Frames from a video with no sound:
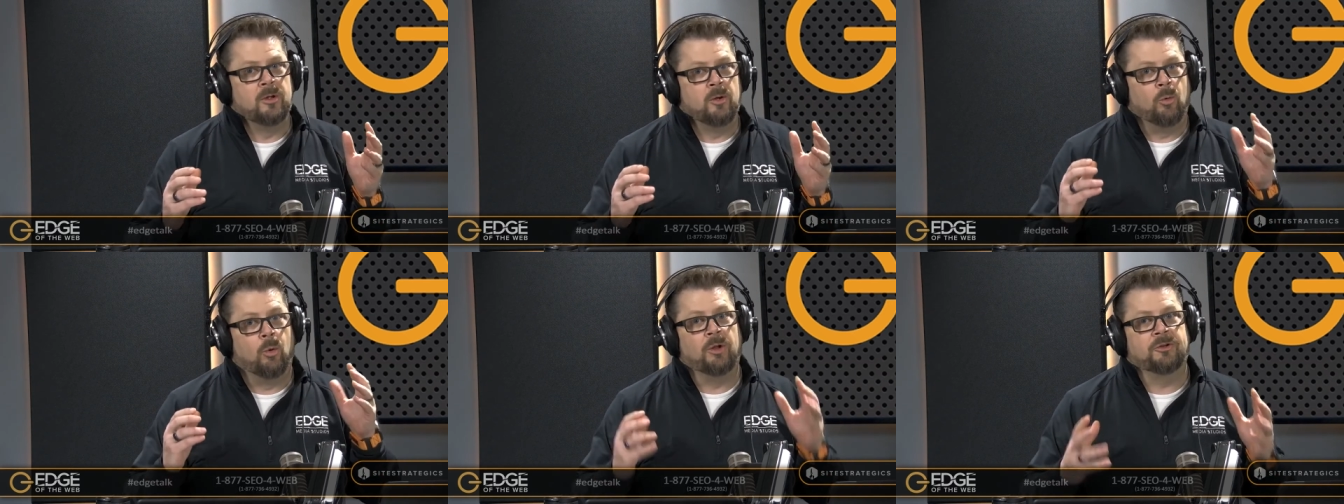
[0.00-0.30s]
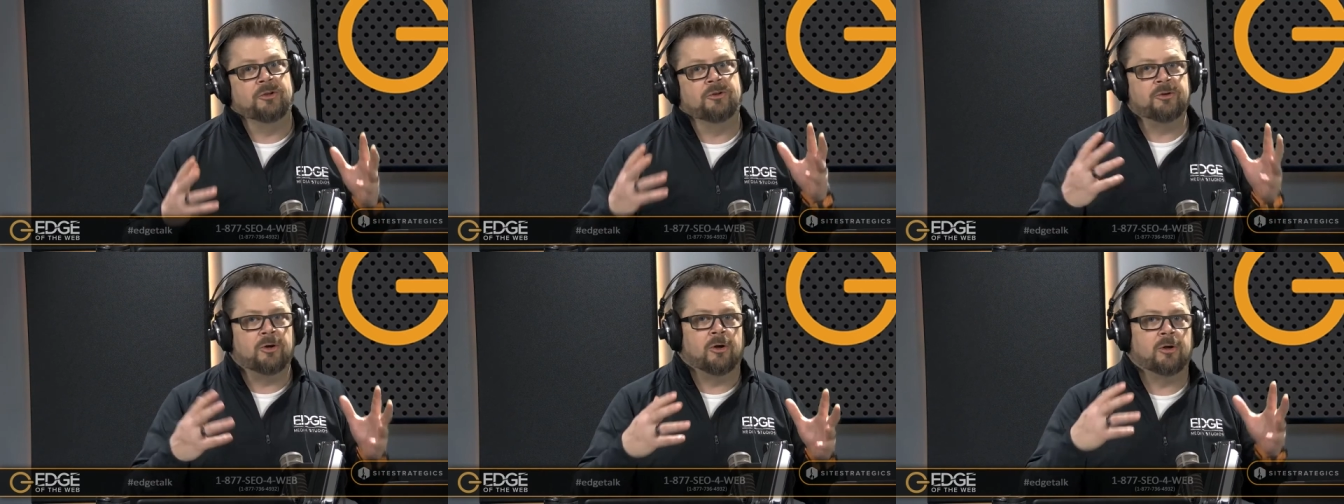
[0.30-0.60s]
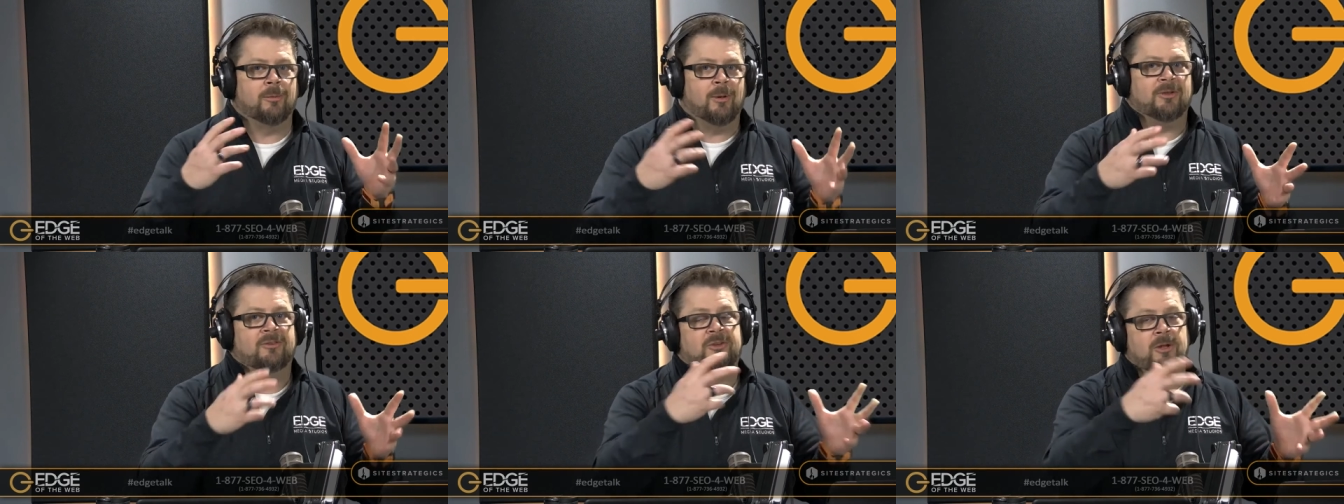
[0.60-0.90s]
want to
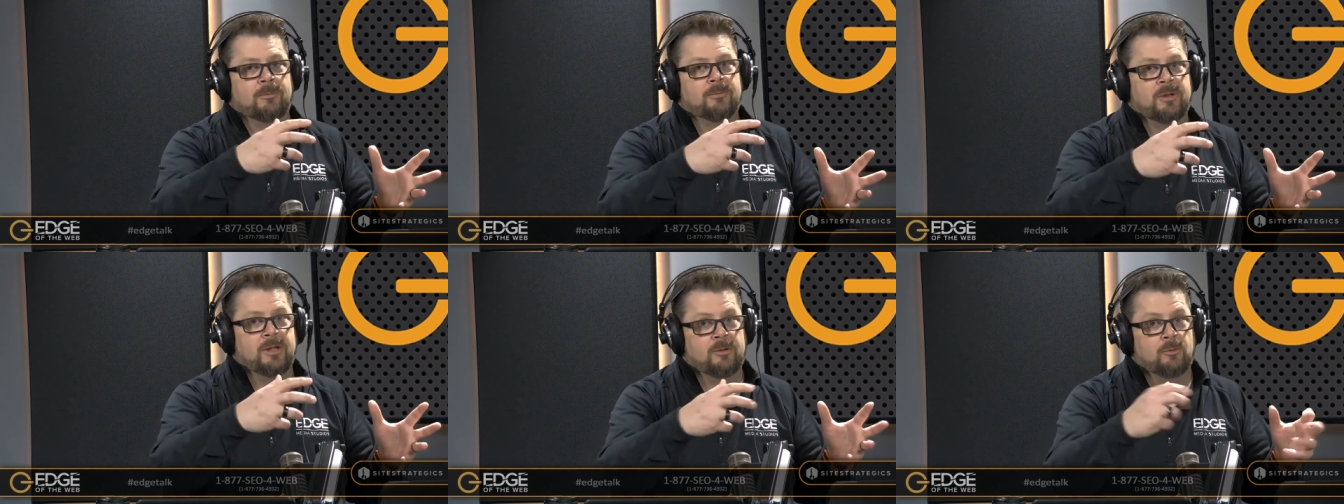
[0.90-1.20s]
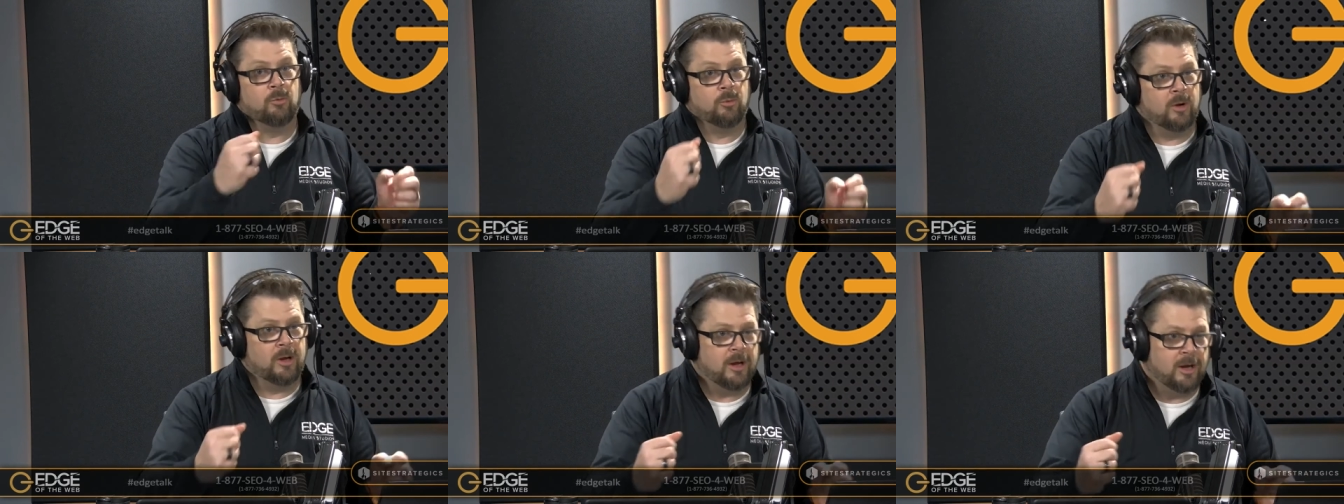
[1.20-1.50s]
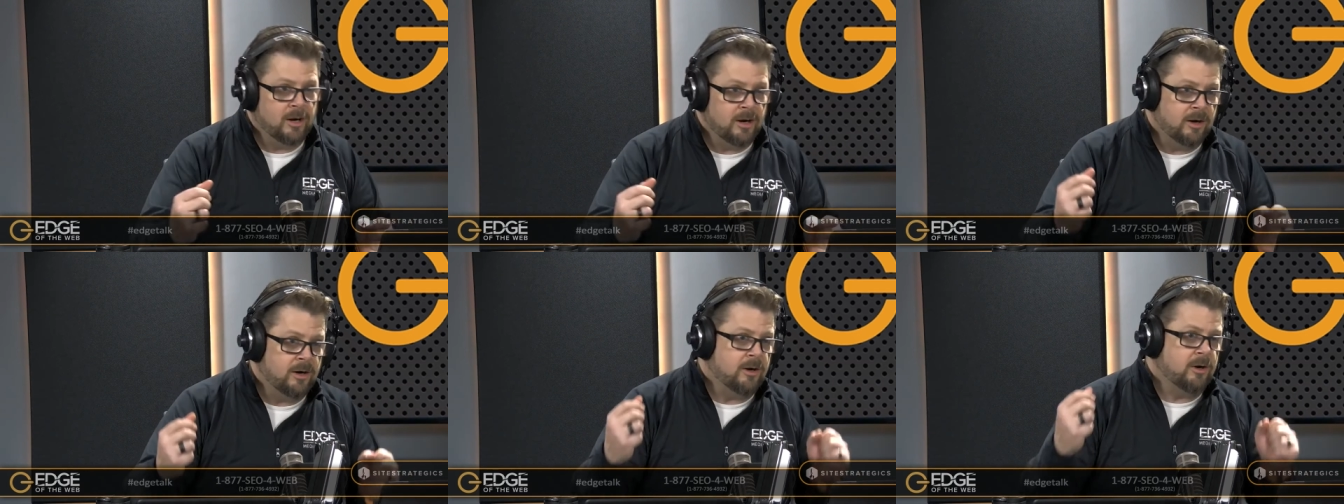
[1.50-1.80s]
talk about something
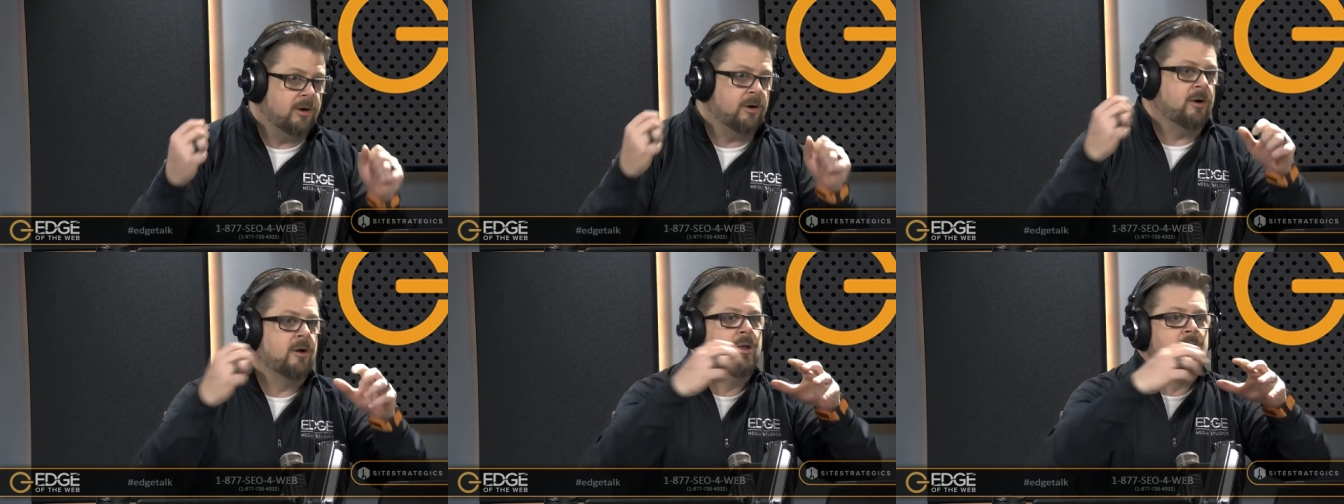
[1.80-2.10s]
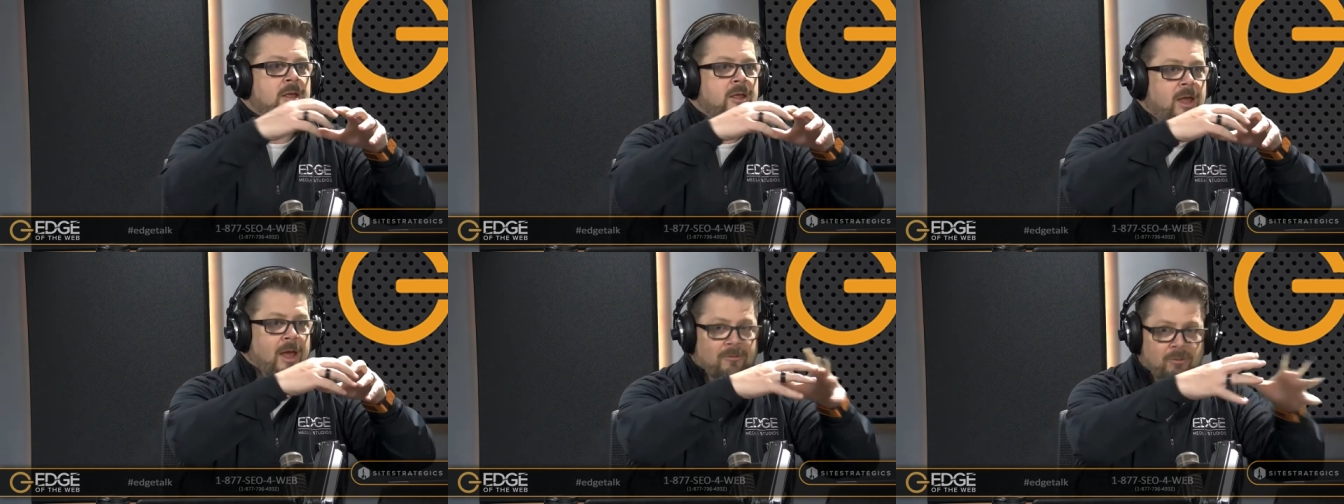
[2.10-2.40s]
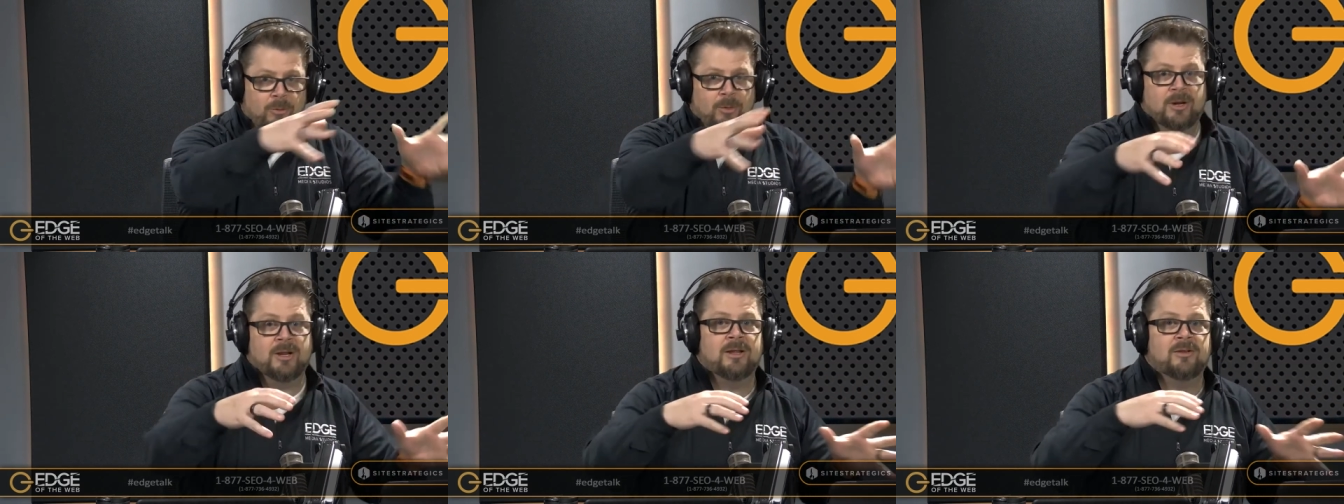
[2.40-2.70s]
where
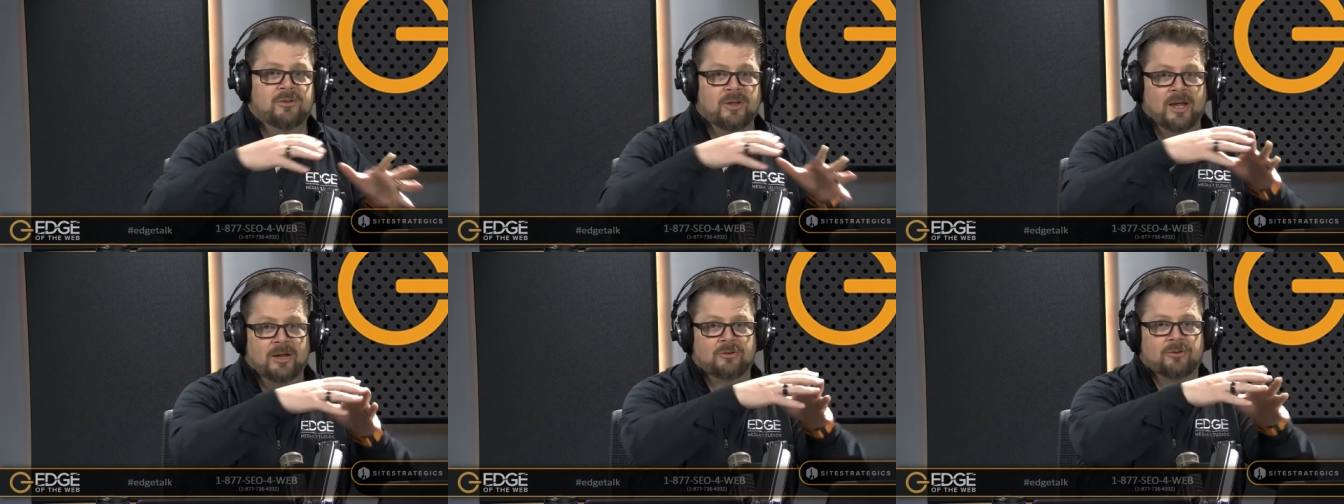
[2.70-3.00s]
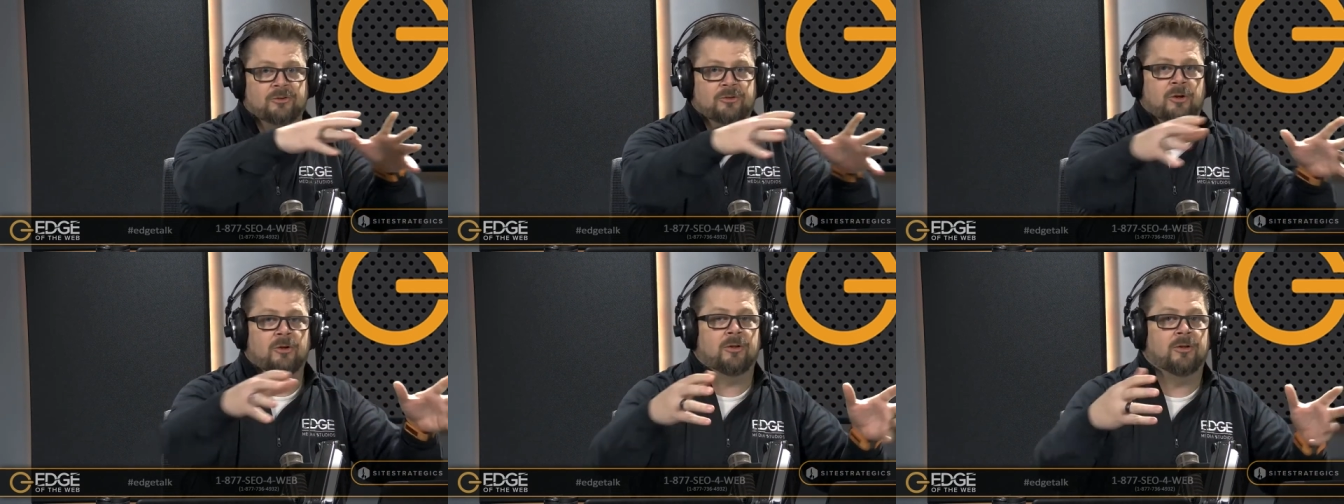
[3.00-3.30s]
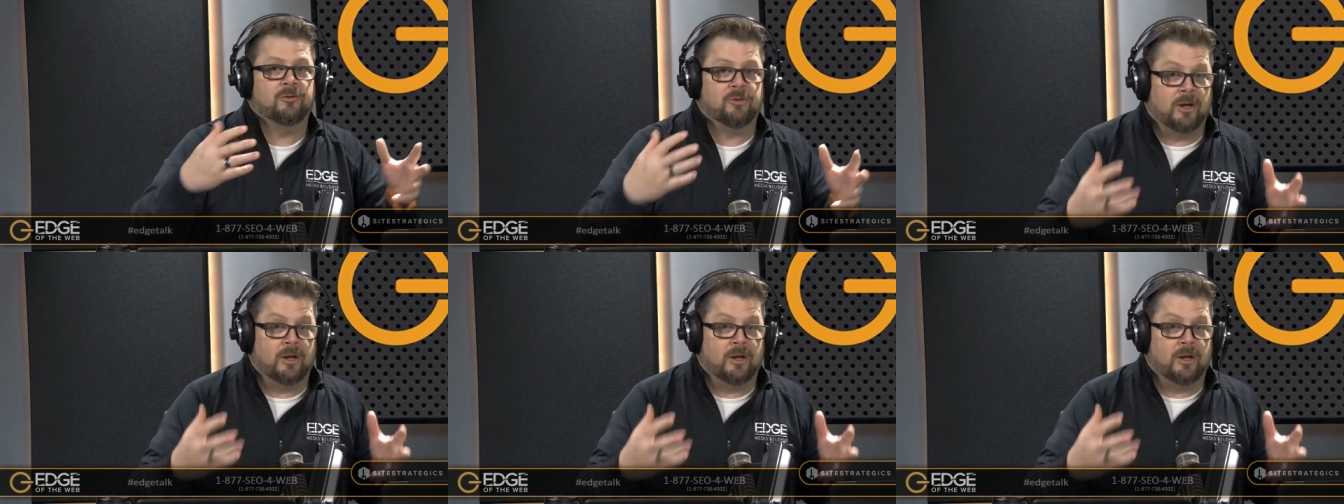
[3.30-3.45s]
everybody is actually talking.